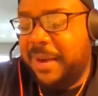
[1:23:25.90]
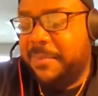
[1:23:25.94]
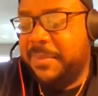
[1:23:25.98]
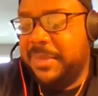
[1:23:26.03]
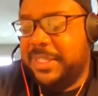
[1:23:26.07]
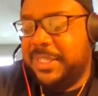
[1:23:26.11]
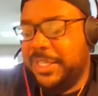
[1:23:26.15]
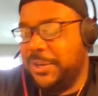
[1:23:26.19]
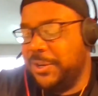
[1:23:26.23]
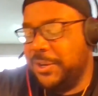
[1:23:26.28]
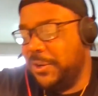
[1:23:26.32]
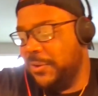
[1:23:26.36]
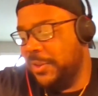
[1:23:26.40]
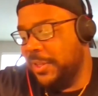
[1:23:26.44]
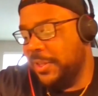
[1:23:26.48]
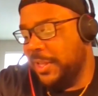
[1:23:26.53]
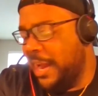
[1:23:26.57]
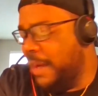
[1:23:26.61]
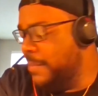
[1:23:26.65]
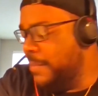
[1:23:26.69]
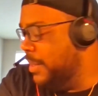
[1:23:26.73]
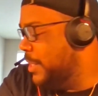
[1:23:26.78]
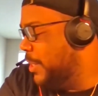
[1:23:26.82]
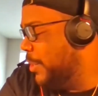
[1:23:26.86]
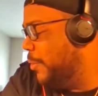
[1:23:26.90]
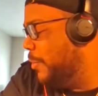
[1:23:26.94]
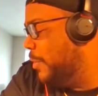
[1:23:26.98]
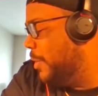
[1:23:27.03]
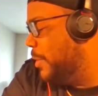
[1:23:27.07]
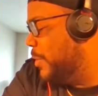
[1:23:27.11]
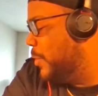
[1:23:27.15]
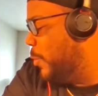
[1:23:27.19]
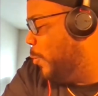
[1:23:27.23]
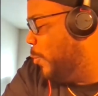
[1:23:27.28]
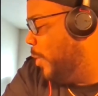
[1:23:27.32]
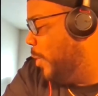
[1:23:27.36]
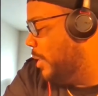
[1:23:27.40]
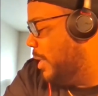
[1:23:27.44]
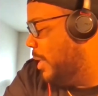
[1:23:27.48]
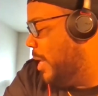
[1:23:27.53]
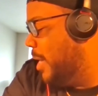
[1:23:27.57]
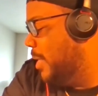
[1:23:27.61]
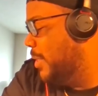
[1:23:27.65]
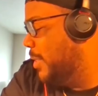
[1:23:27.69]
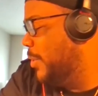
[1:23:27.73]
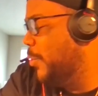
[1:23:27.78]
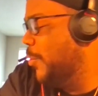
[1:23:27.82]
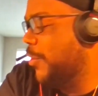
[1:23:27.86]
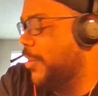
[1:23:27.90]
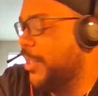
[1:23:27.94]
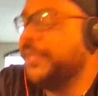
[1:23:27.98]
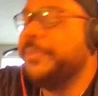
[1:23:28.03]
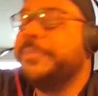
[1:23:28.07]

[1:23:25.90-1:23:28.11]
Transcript: gonna tell you i'm gonna tell you this quick last story.